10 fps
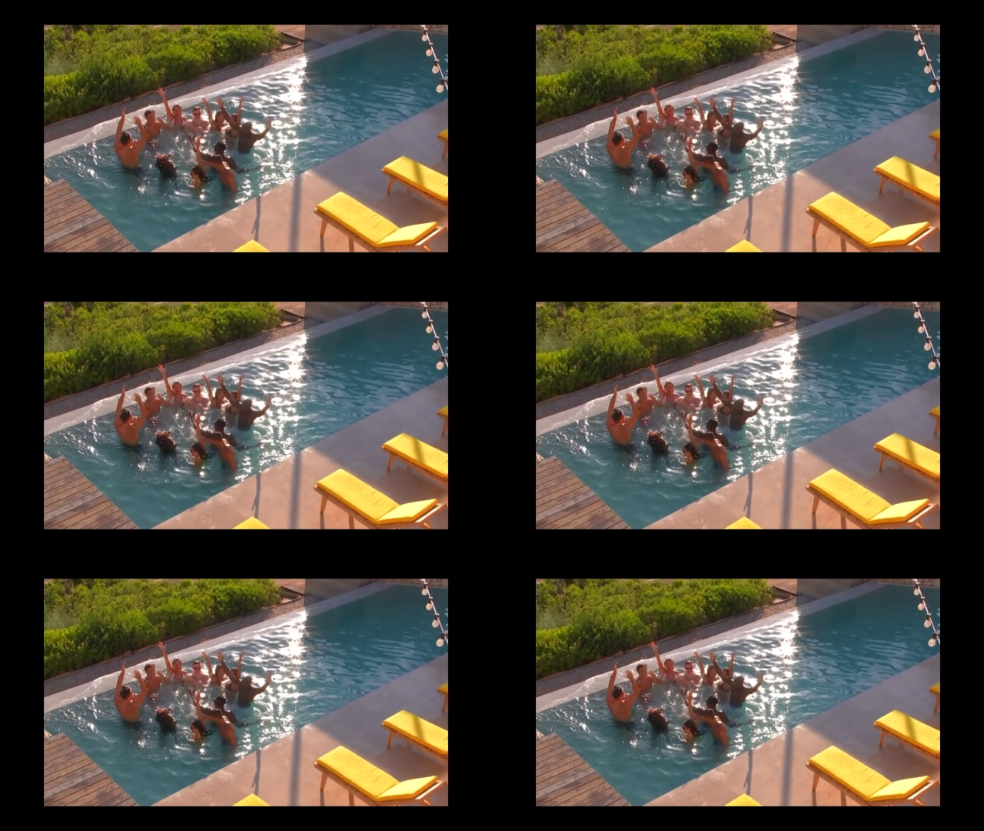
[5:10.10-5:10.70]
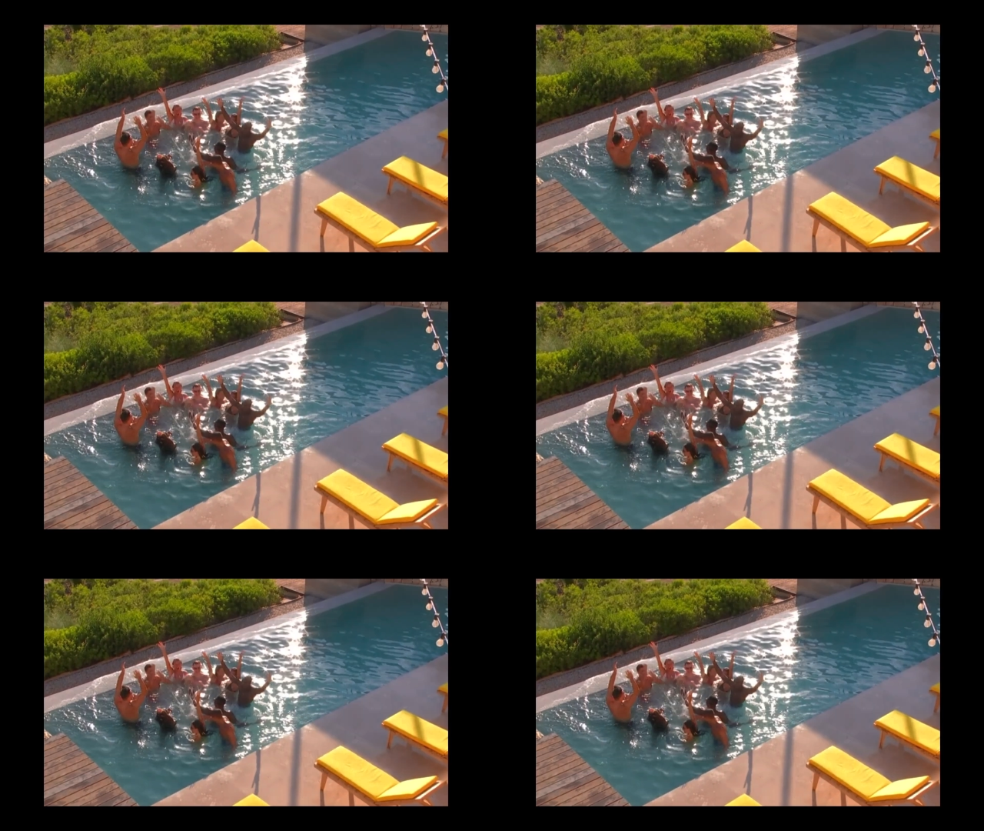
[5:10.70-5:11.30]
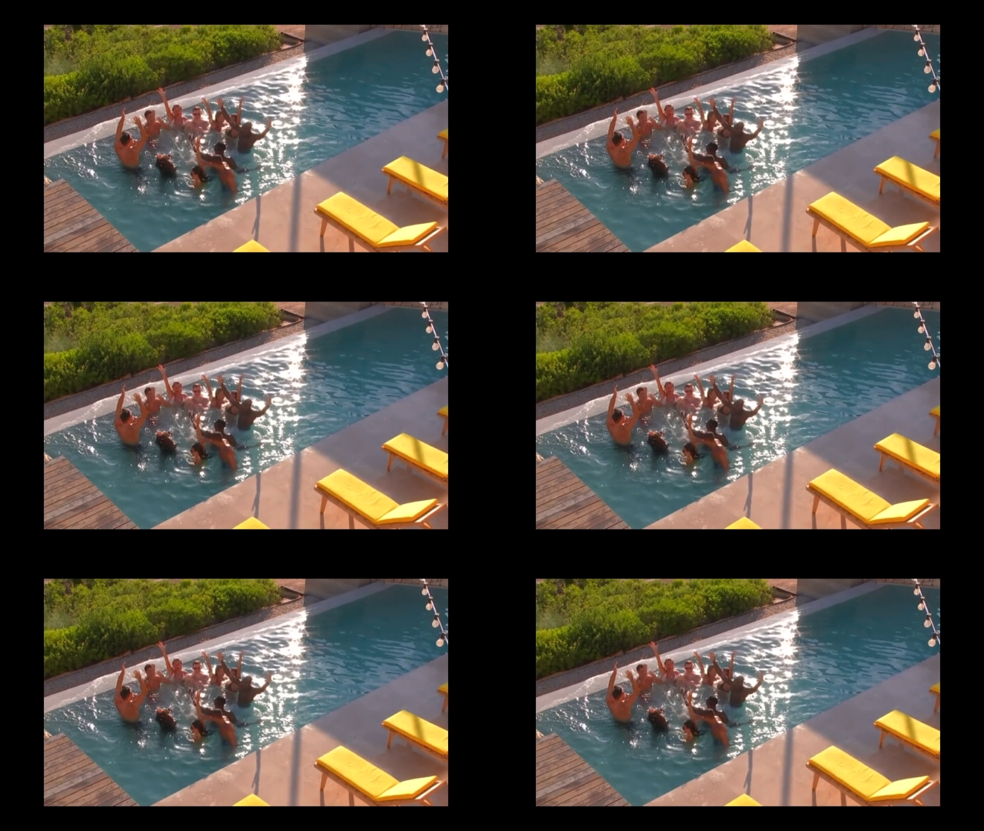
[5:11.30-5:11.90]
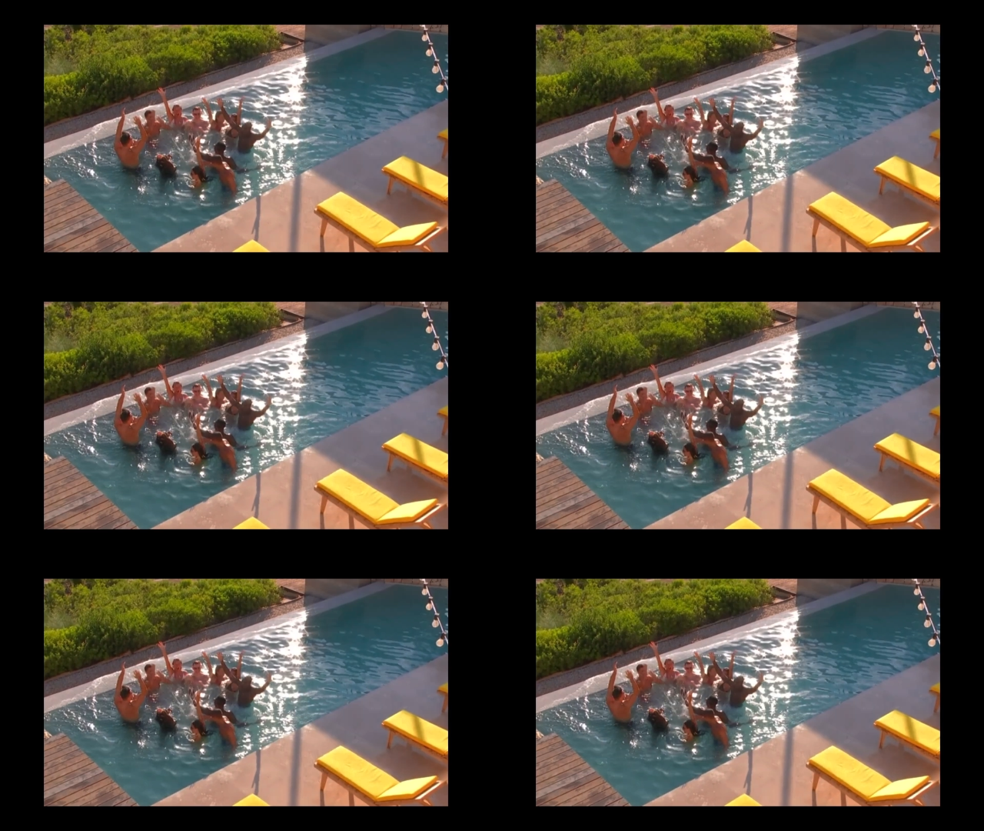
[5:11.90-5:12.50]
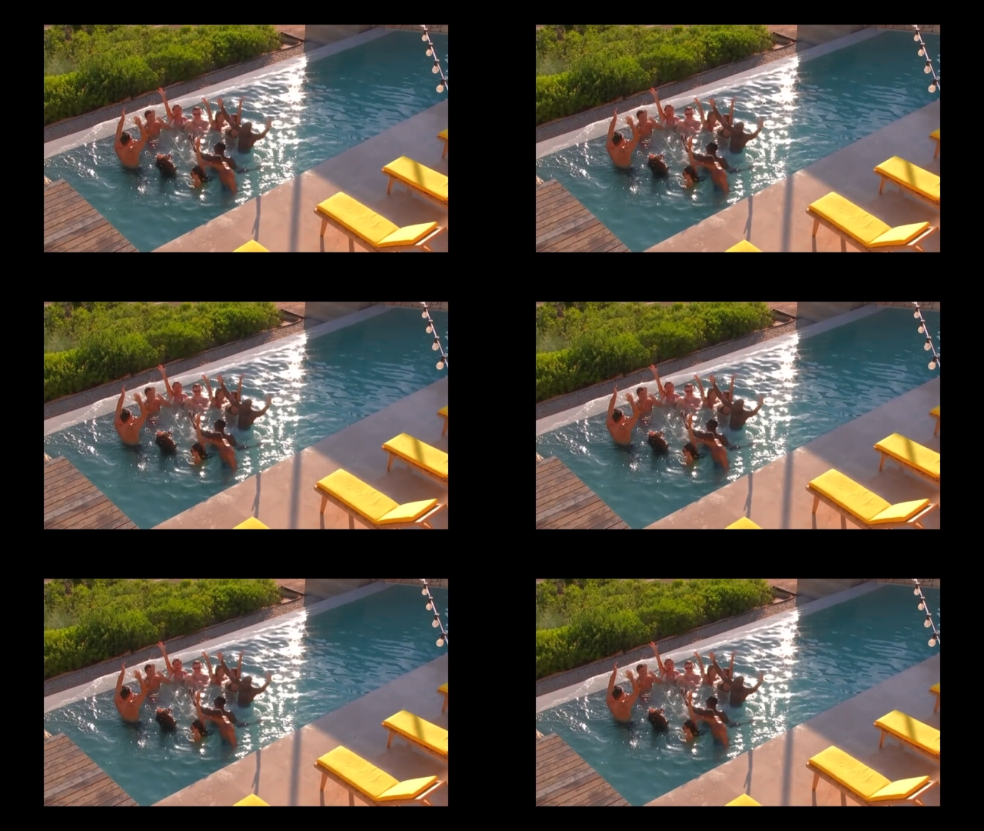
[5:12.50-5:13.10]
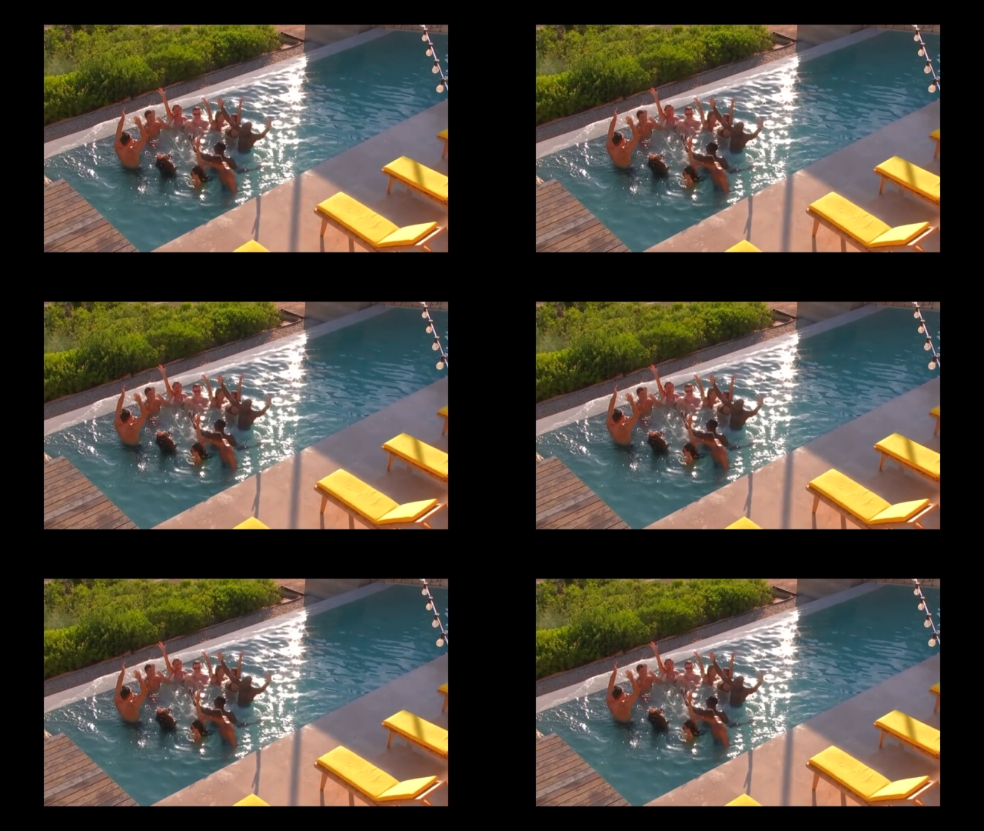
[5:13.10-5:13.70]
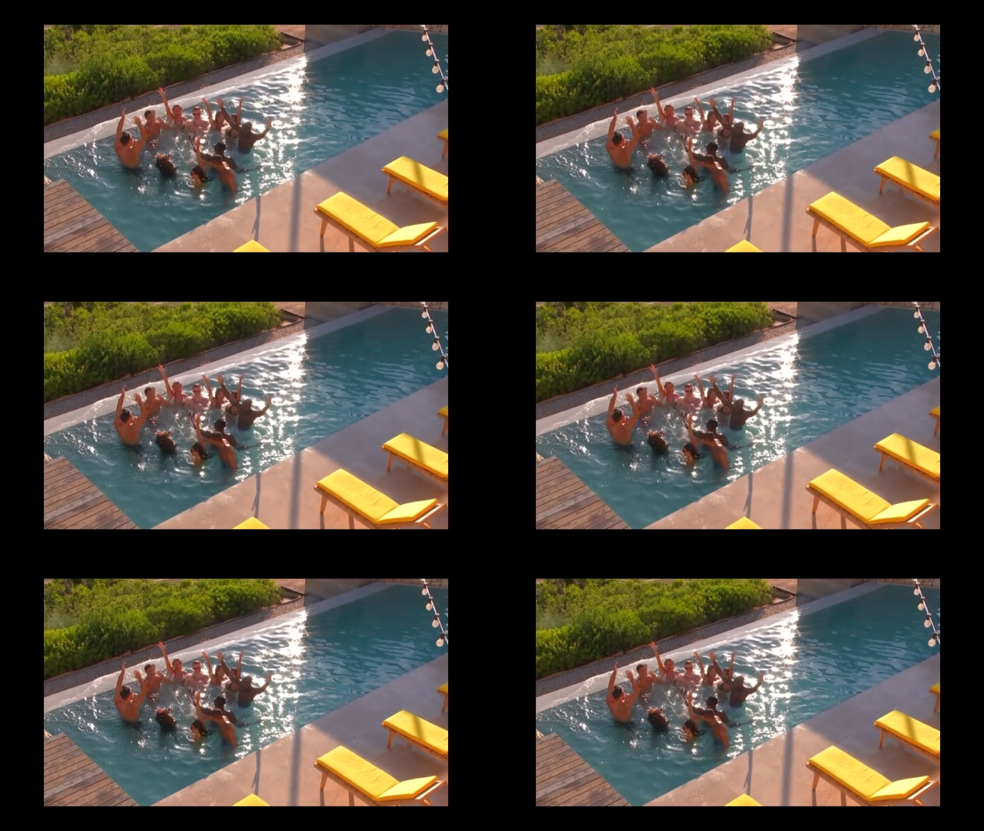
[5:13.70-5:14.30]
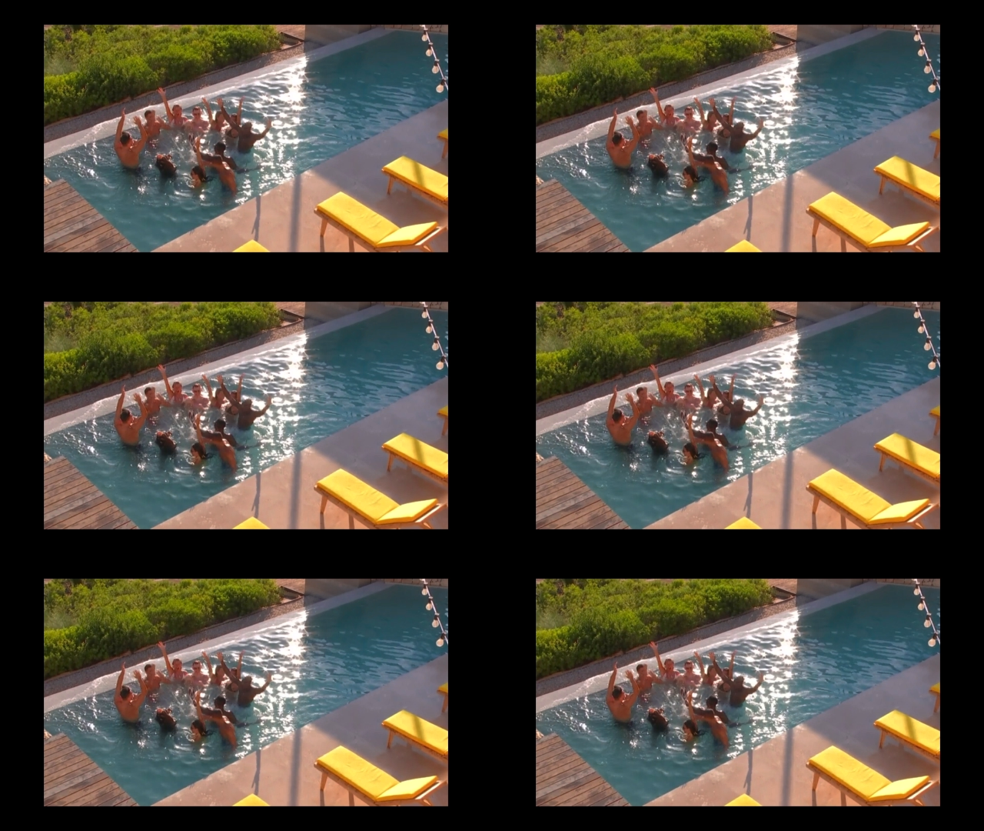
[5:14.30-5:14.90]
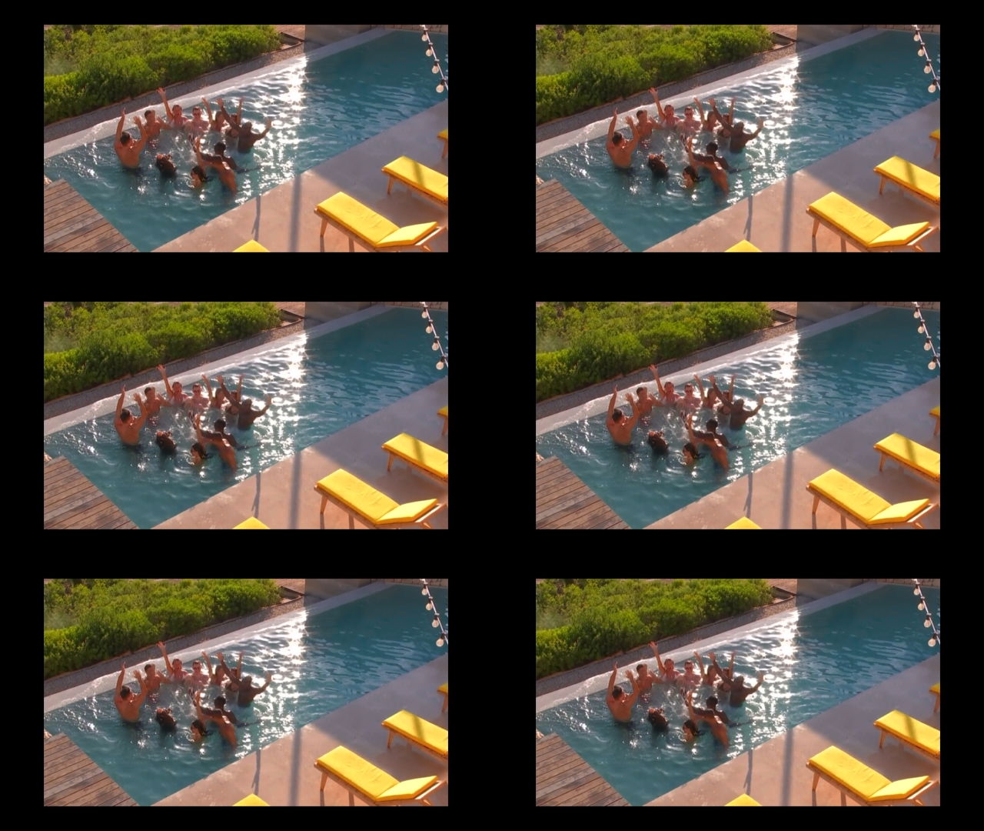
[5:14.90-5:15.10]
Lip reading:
[unreadable: no face in view]